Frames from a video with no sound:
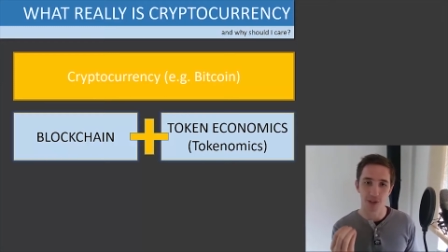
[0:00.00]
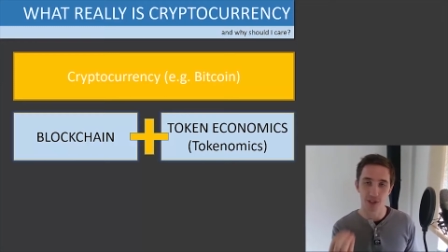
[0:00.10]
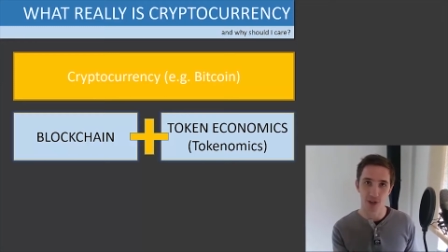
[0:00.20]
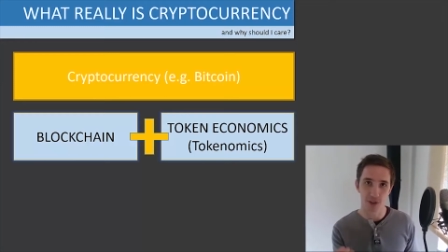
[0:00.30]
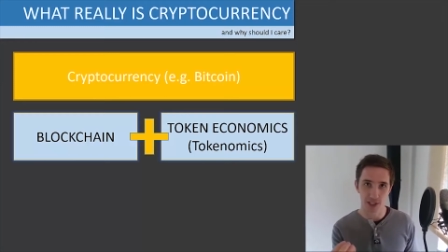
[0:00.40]
the
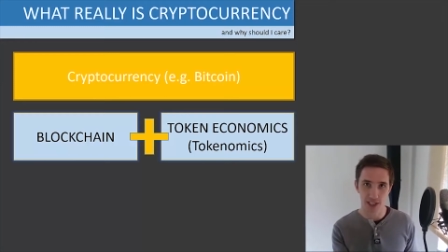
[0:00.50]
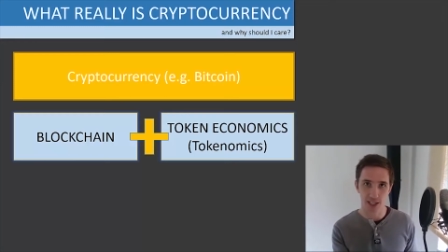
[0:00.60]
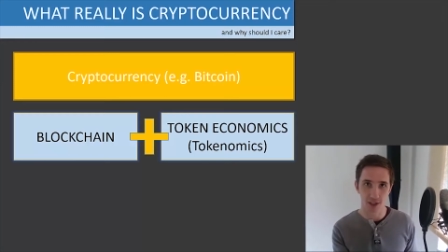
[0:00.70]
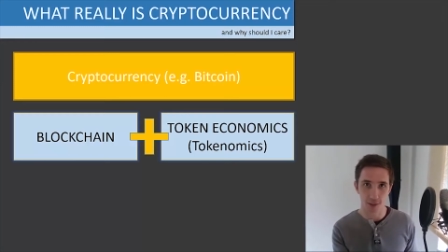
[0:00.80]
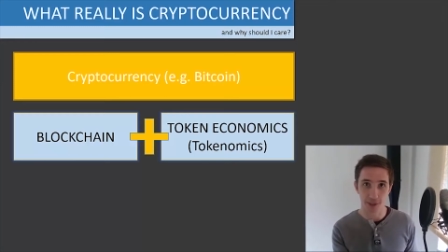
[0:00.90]
token
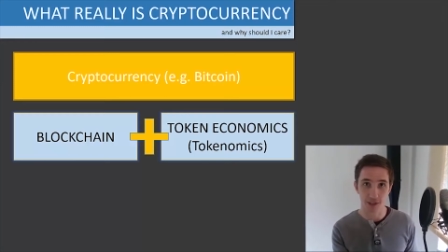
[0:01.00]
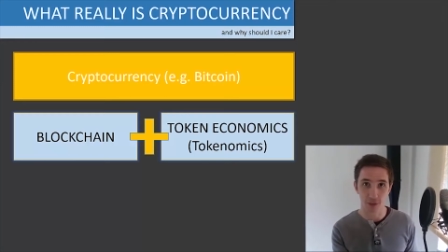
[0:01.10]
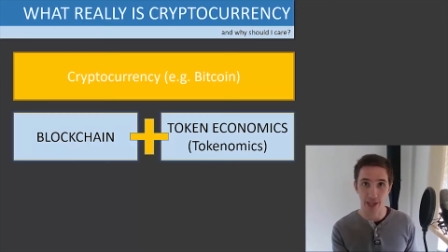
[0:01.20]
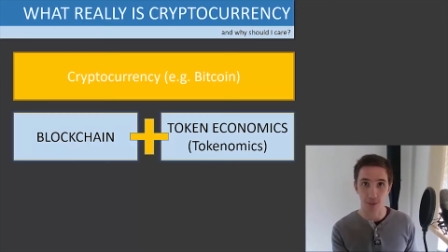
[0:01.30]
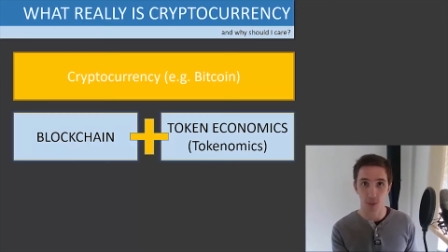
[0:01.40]
economics
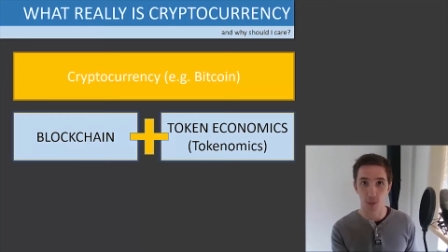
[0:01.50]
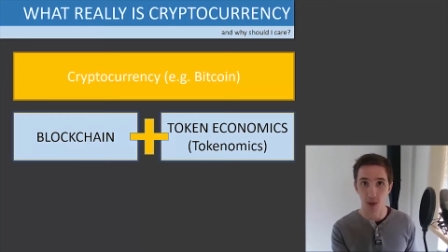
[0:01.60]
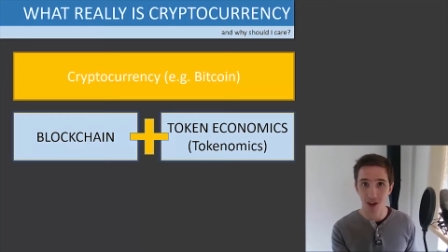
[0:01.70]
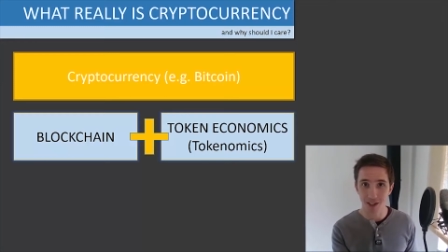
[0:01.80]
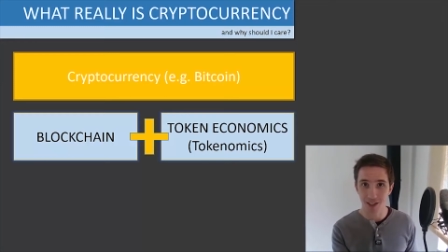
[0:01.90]
for that will
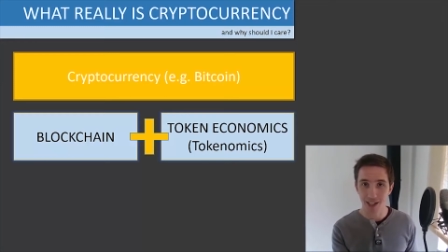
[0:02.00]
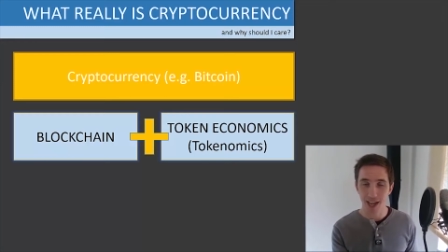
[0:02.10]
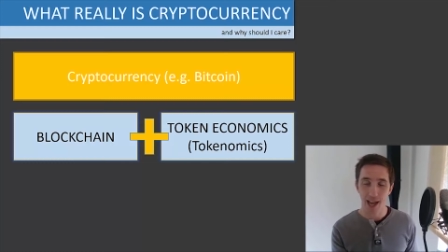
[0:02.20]
work.